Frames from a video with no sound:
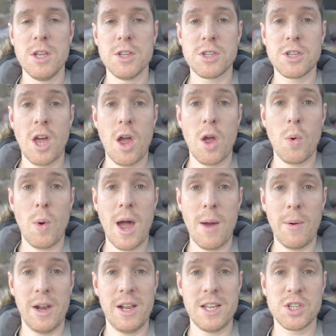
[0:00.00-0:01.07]
So I
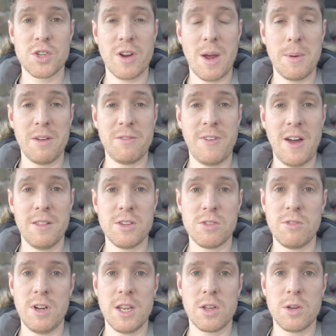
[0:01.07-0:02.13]
went on Instagram and I found this
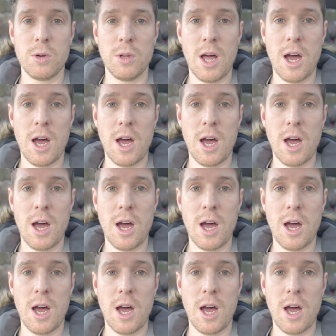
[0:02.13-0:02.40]
really cool